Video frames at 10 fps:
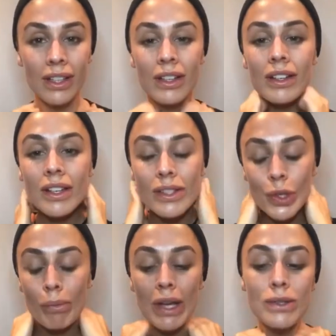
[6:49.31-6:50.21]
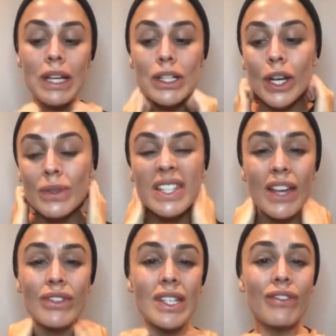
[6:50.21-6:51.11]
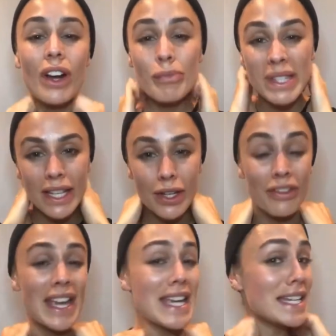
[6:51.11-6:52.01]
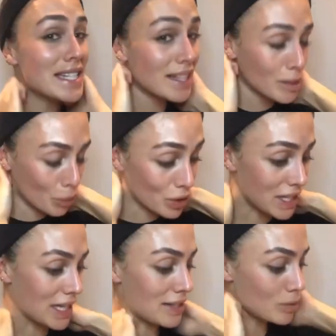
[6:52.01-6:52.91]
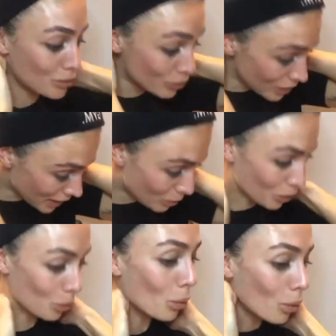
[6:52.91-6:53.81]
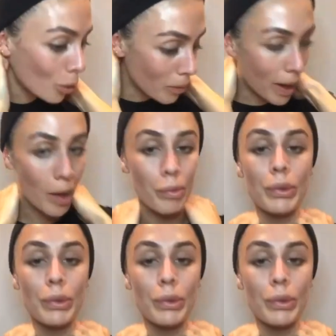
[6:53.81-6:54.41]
So your muscles actually hold 75% of heat in the body, so we really want to warm up